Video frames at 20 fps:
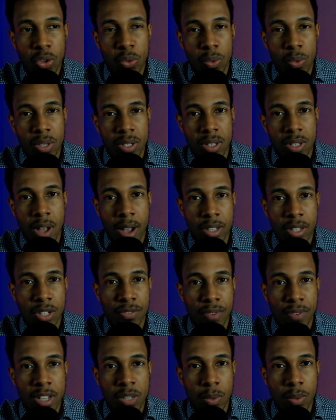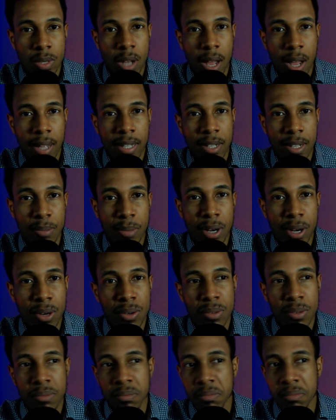the stocks your friends were talking
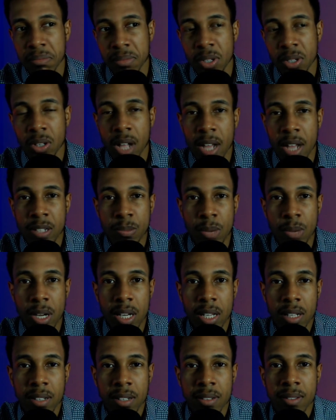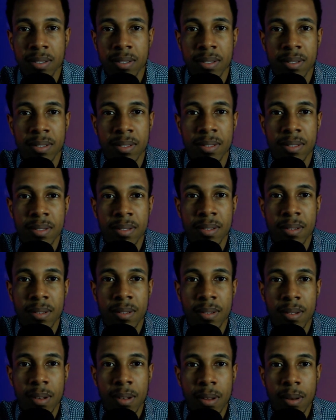about, you lost money.
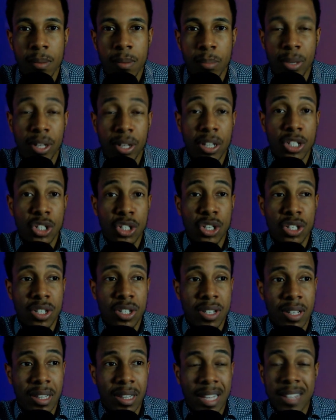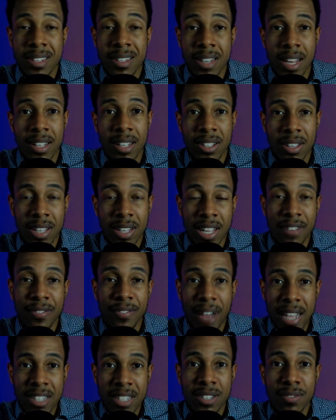Because you're just listening to the
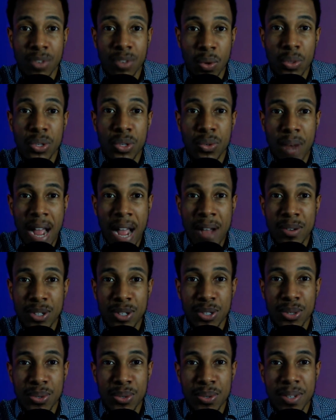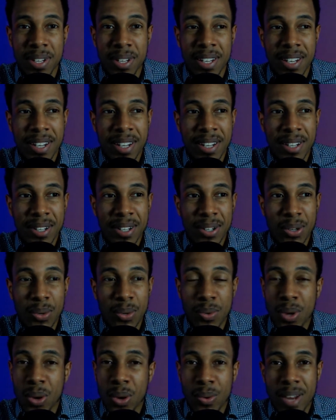advice of those around you
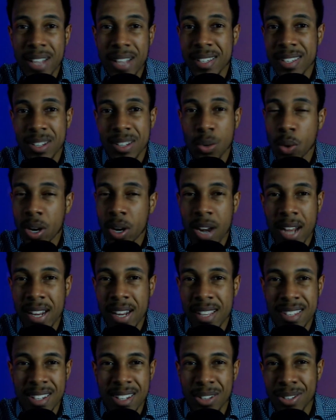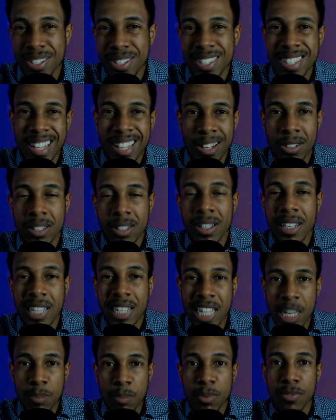who are not necessarily skilled in the
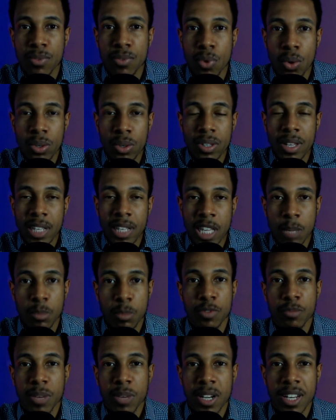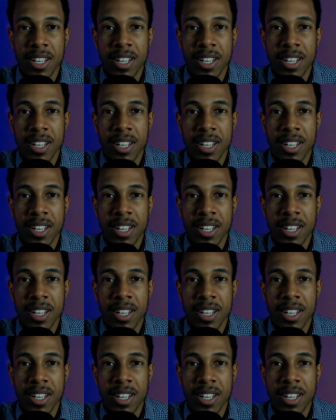keep of gold and the keep of money.